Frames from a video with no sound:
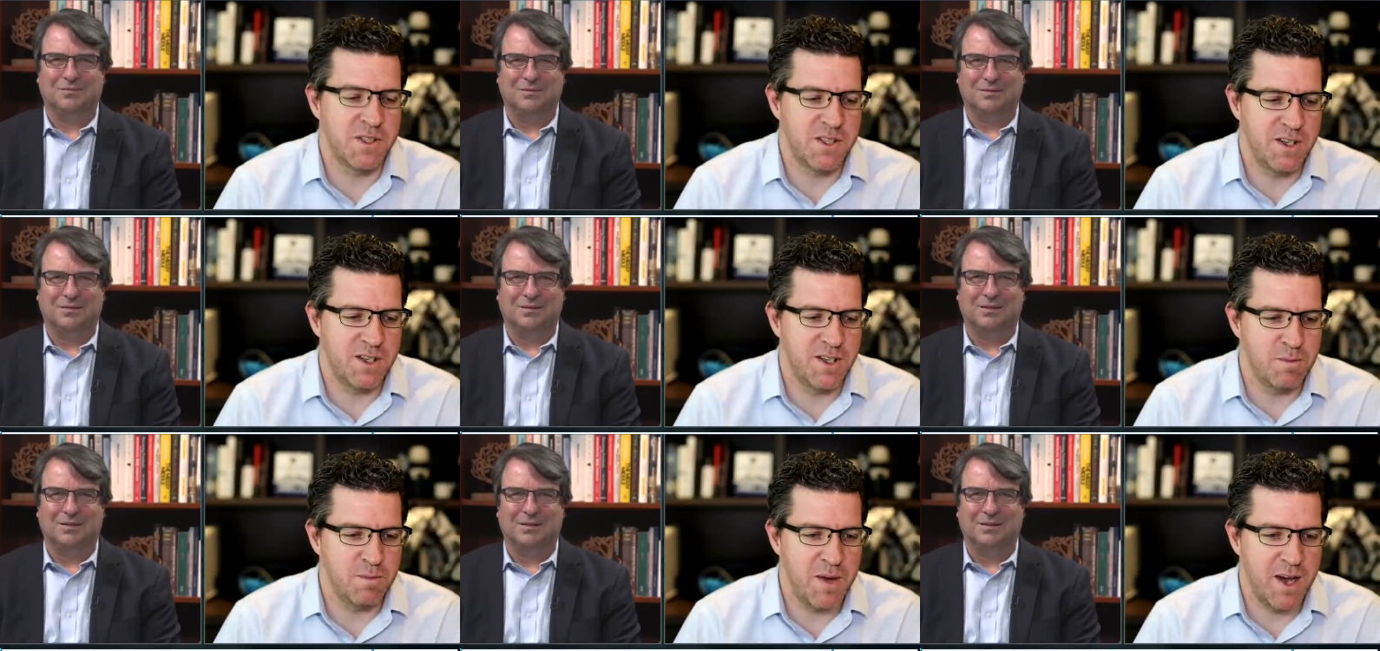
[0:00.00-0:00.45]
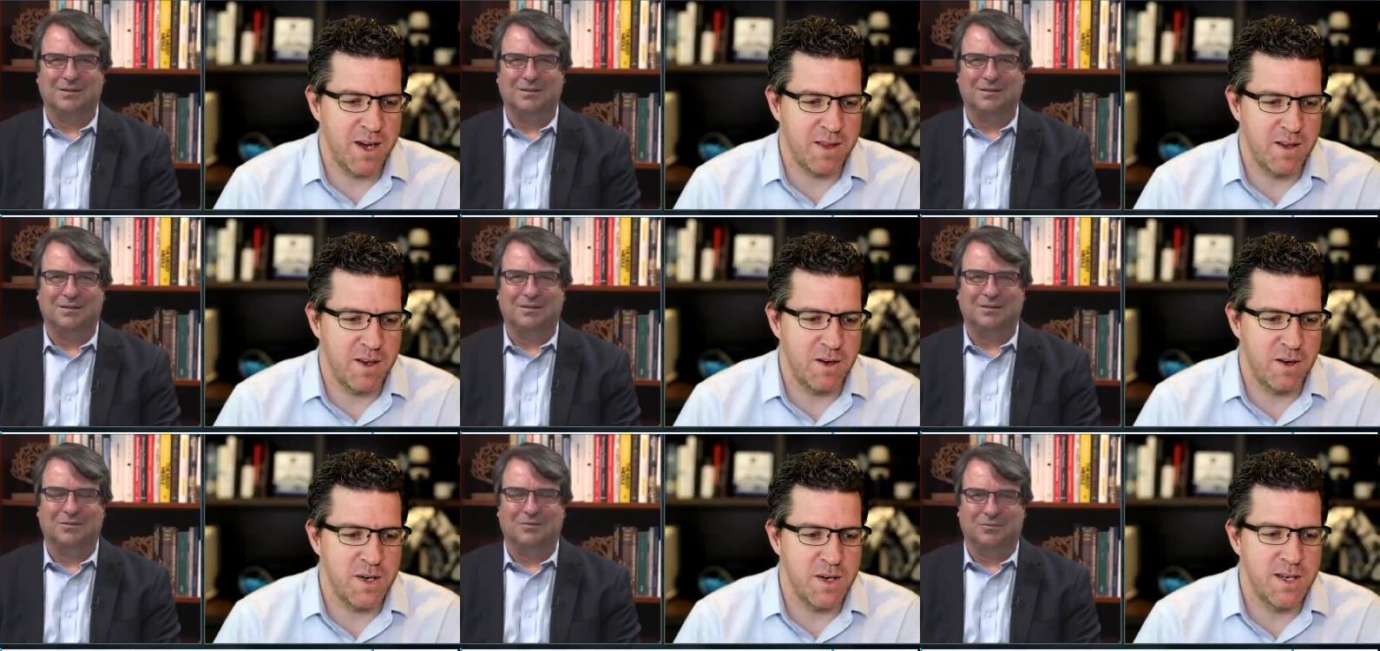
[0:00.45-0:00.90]
Speaker 1: Obviously, you know,
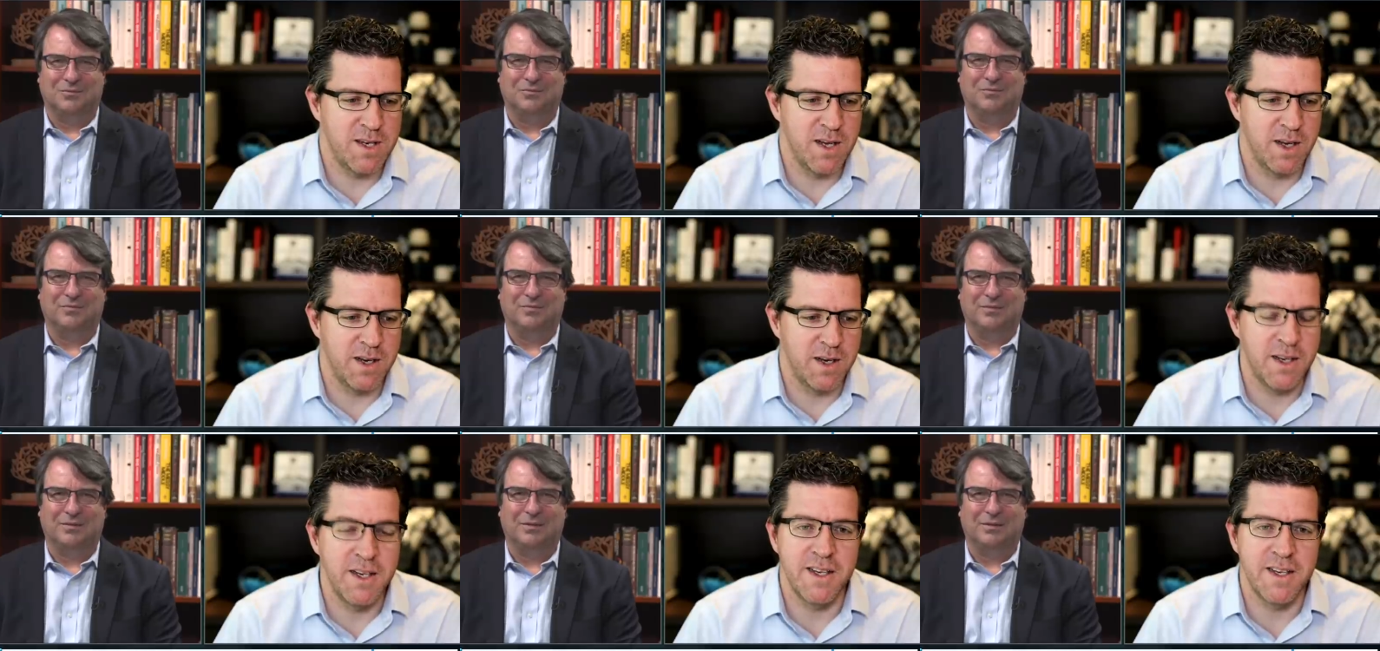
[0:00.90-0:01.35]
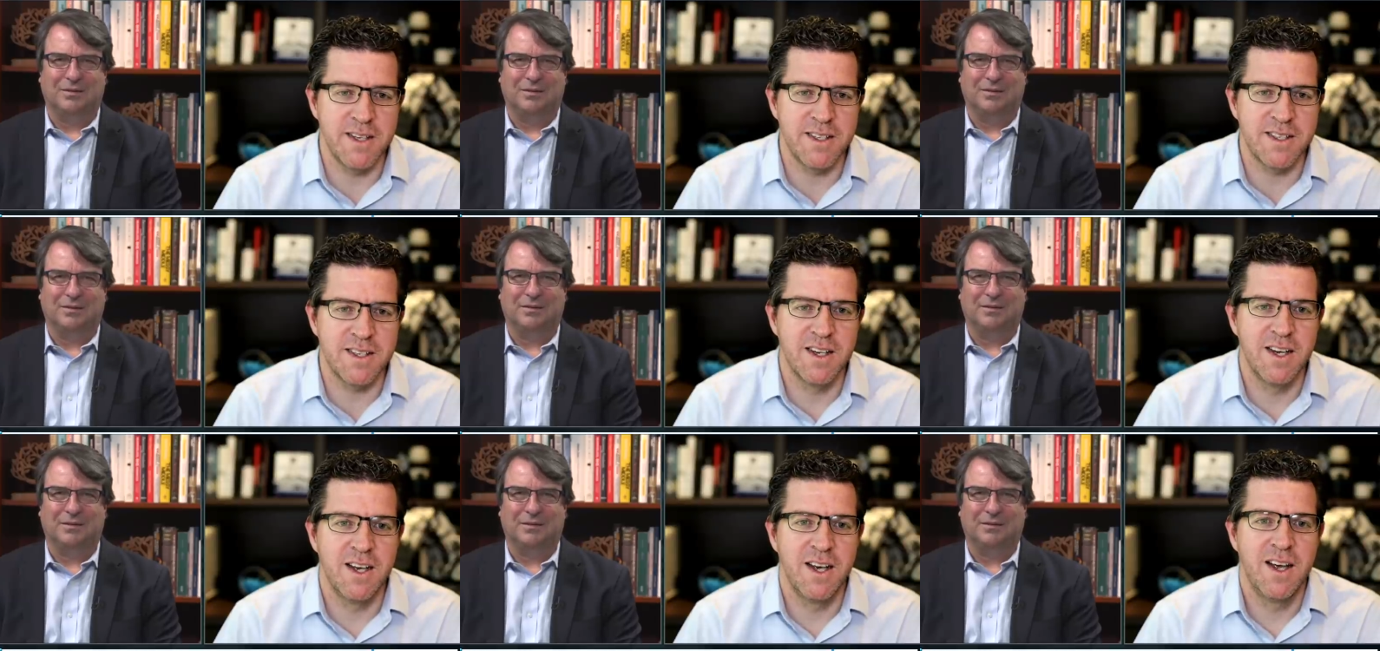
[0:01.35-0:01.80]
back then we'd done
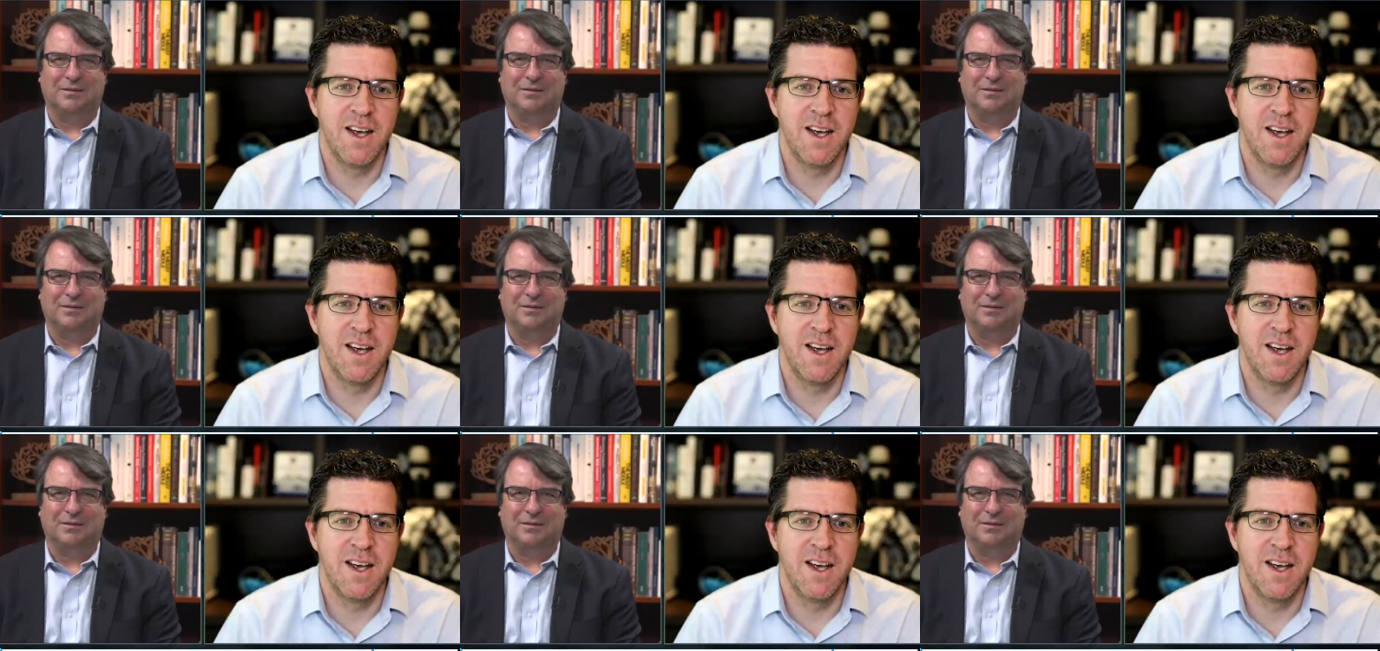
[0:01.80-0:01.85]
Linux,